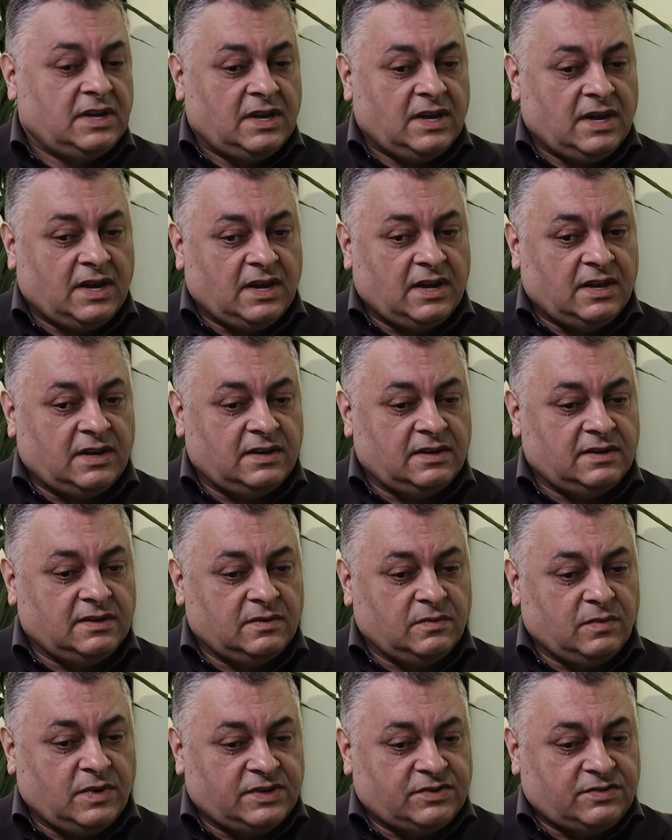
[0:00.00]
and
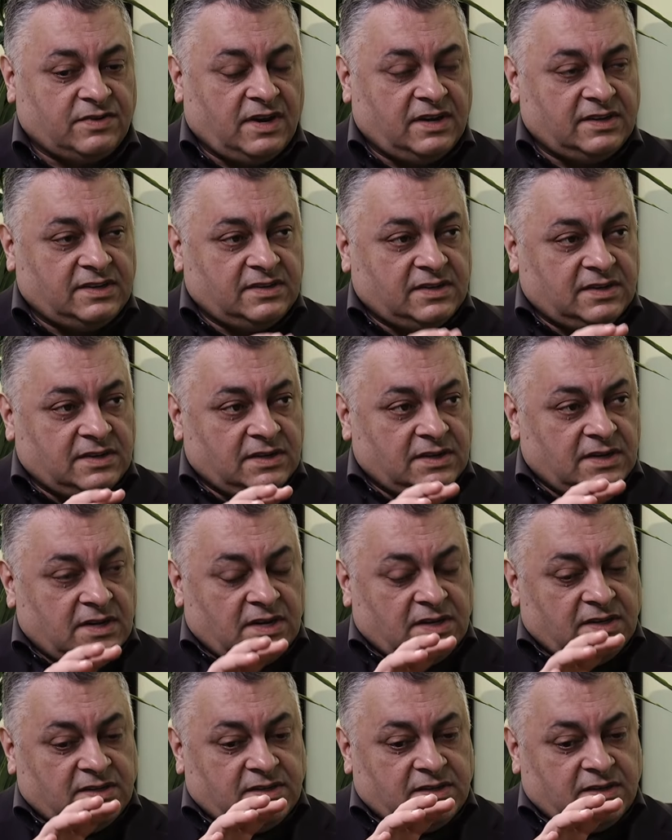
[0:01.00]
we're trying to
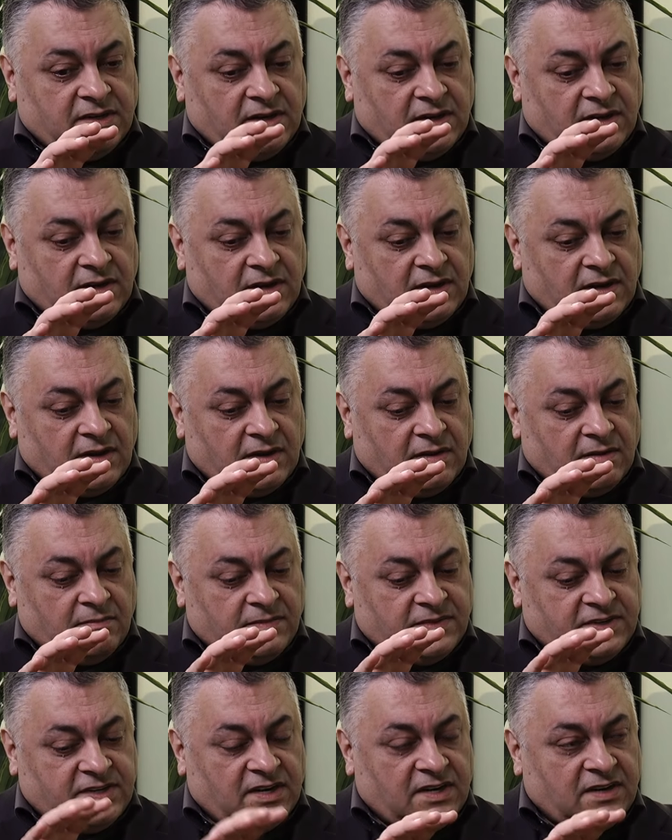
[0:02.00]

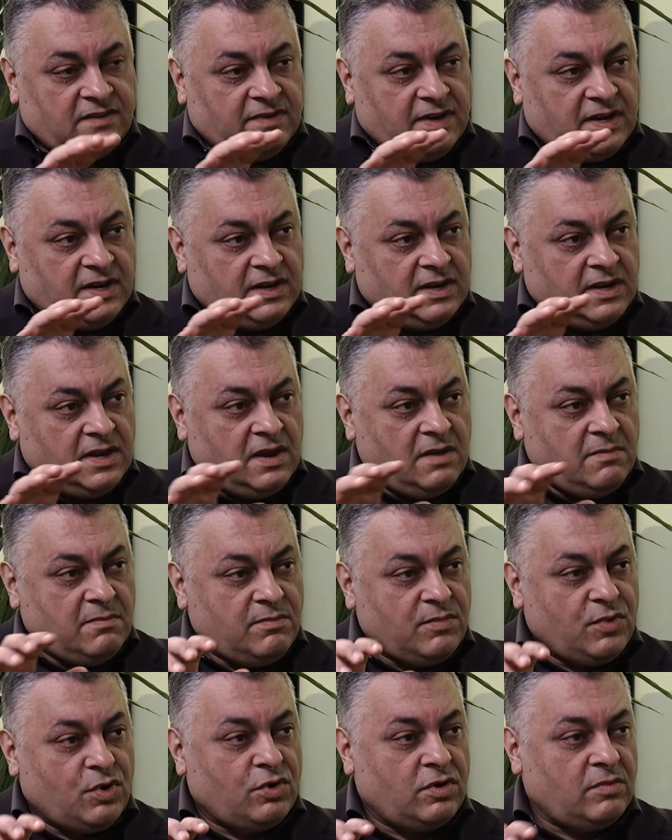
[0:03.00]
deliver
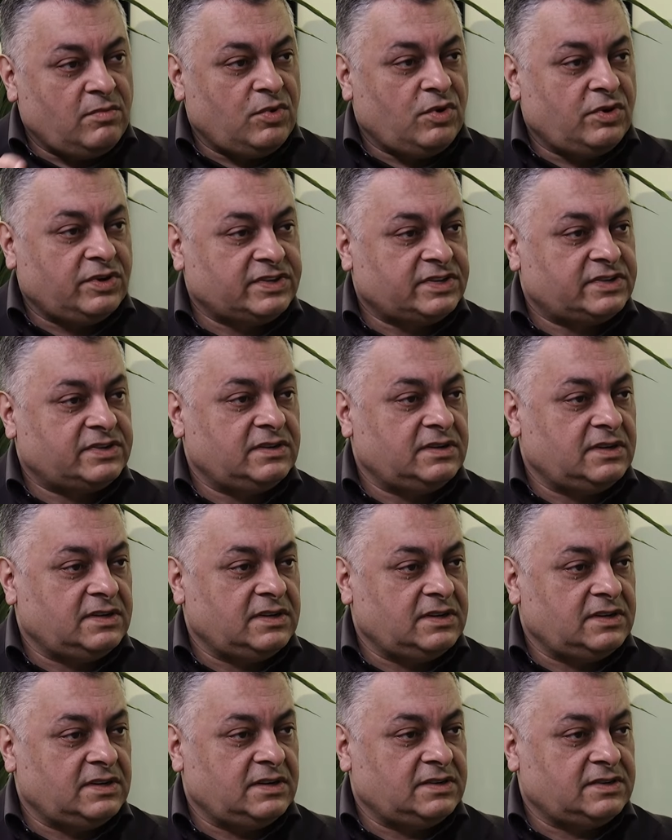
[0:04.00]
more and more
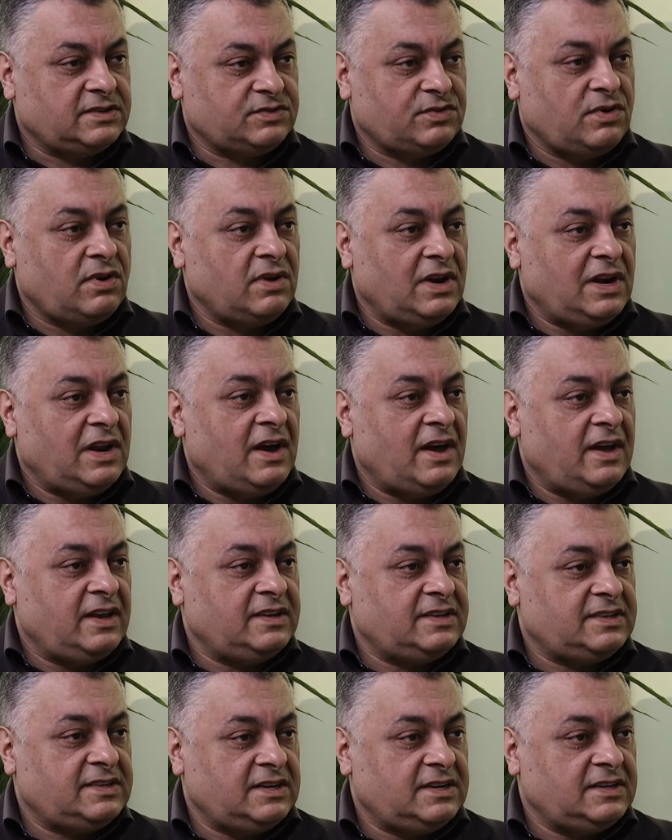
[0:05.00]
strong
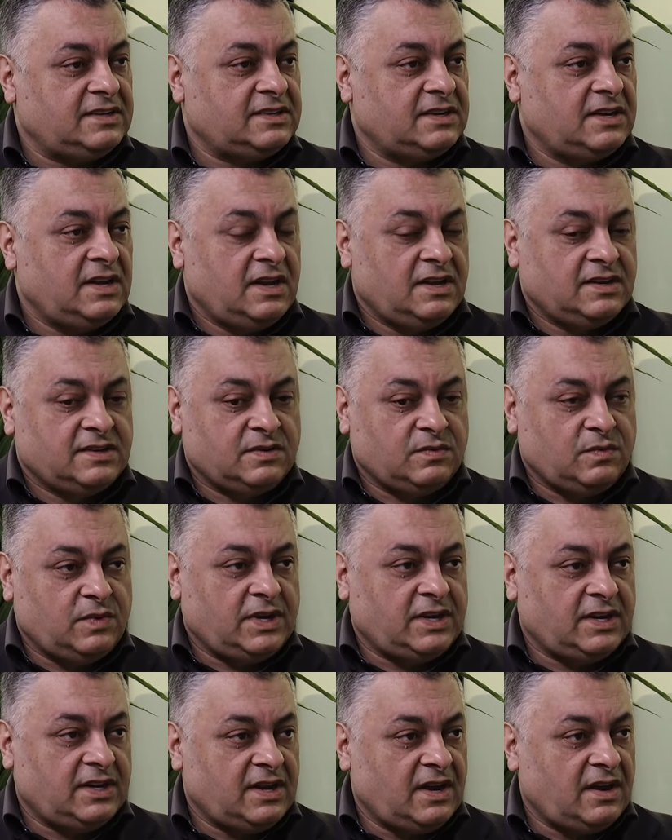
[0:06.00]
alliances so we
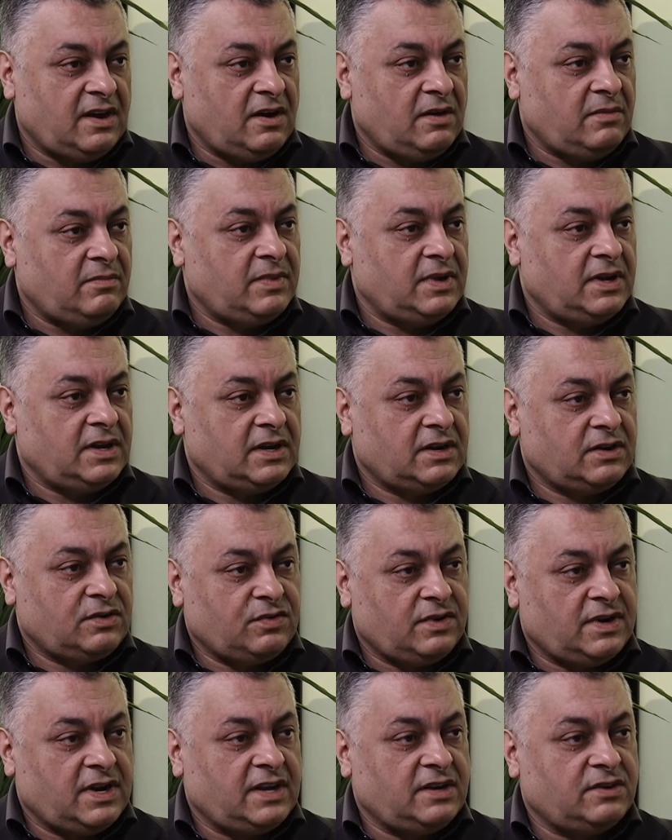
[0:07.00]
can help
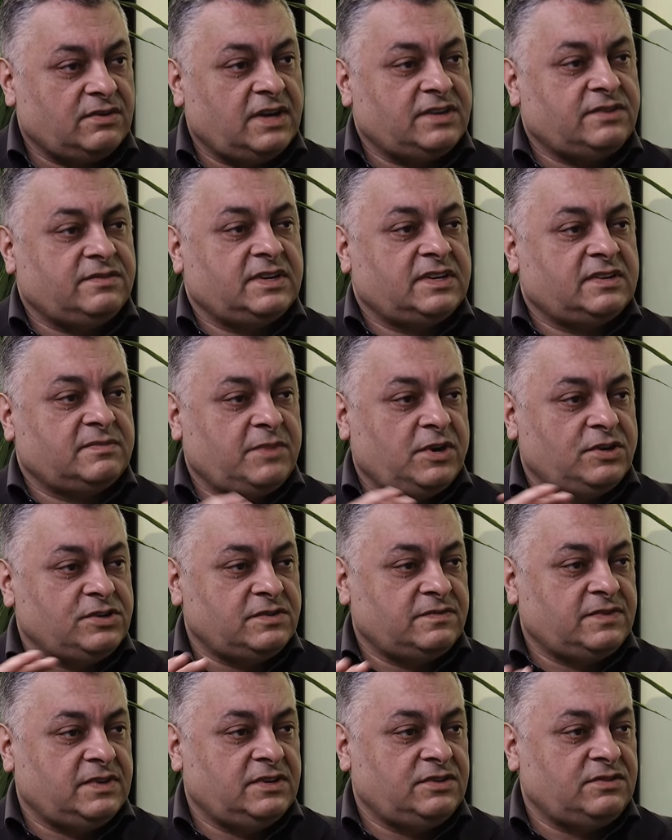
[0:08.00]
create greater exposure
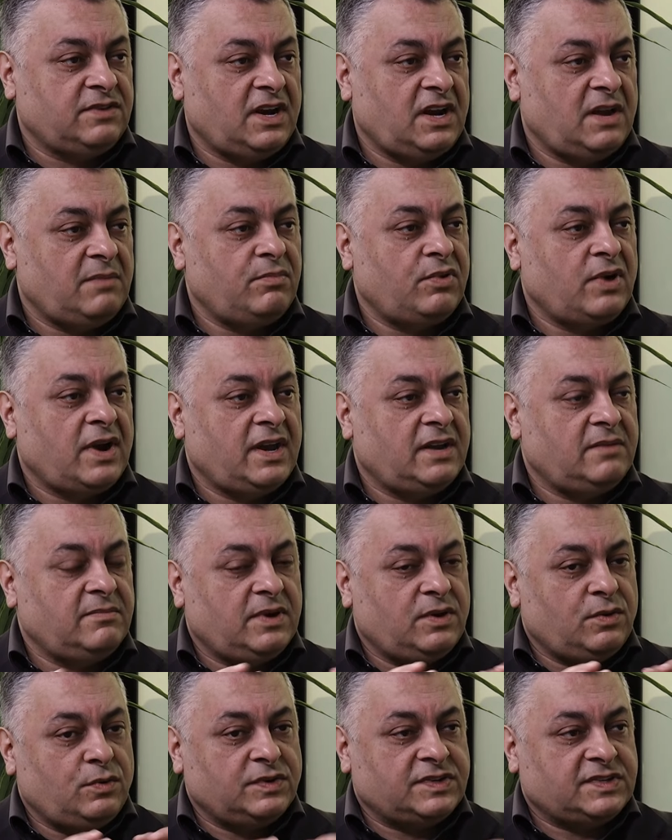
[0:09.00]
for the DryLab brand, but
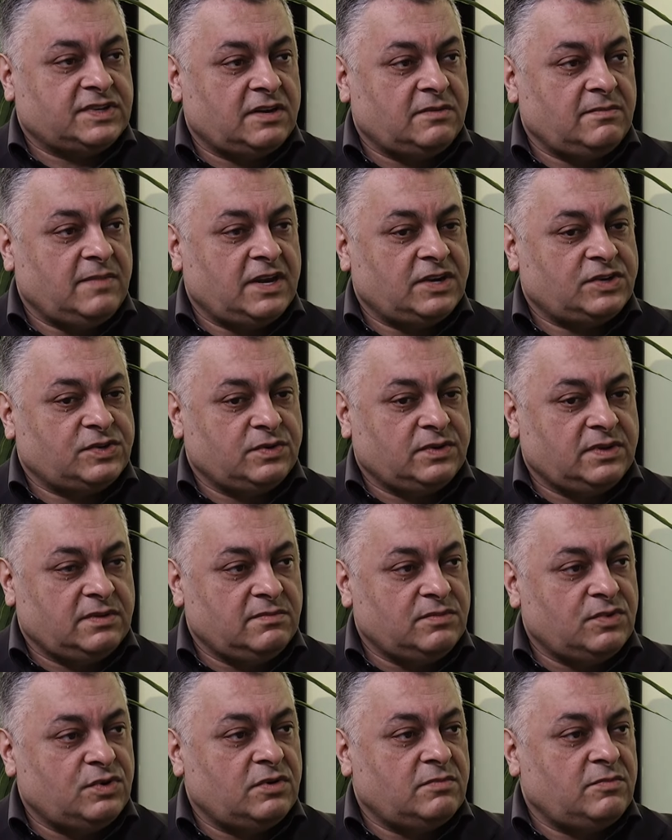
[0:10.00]
also make sure that
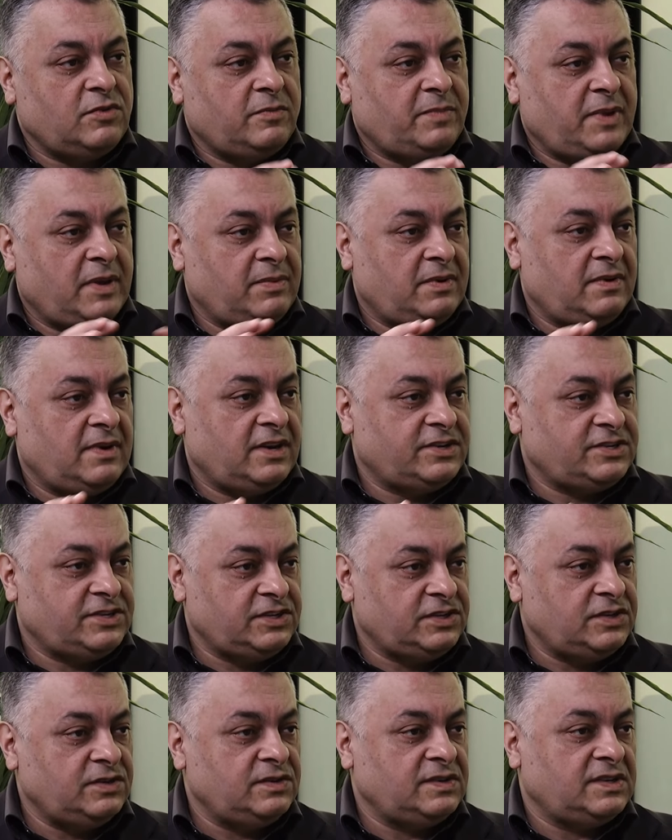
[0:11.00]
more and more people are actually
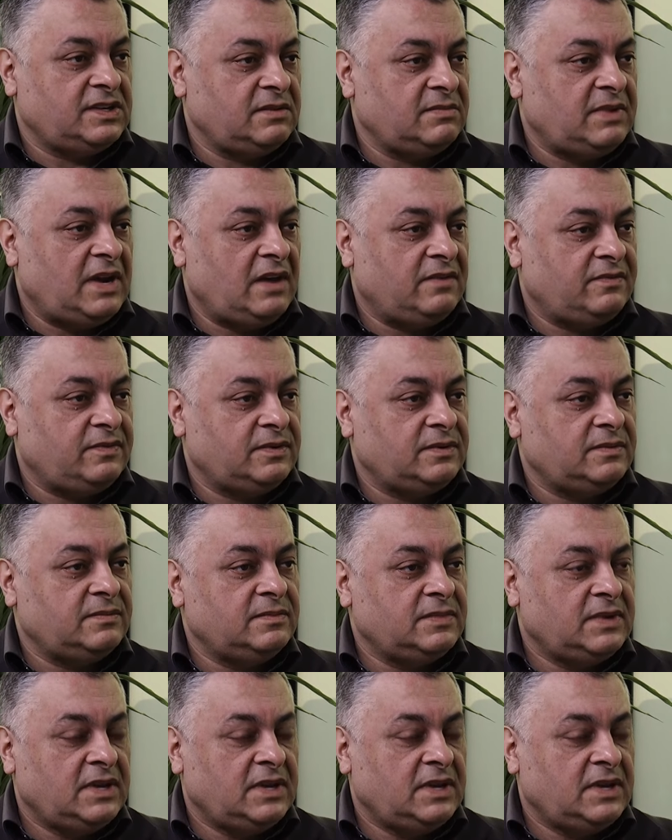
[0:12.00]
using the platform.